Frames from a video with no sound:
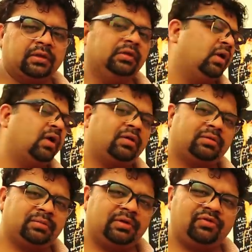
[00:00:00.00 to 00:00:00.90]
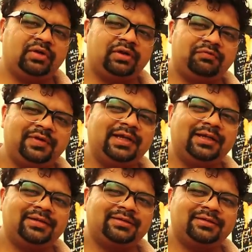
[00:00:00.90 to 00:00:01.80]
Now, if you can feel
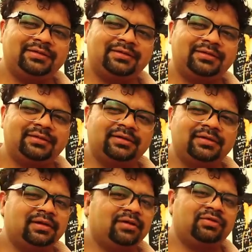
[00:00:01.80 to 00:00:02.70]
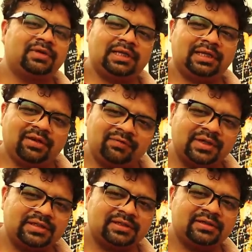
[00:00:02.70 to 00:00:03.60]
it, if you can live
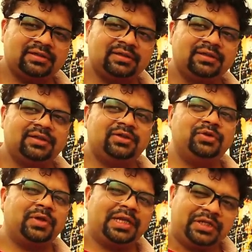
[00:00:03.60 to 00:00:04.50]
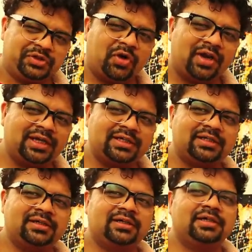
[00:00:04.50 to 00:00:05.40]
it, you can enjoy it,
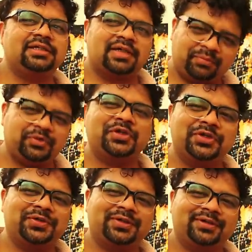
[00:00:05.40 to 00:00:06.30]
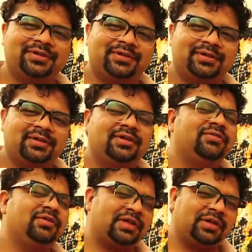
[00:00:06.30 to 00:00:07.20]
it's up to you. If you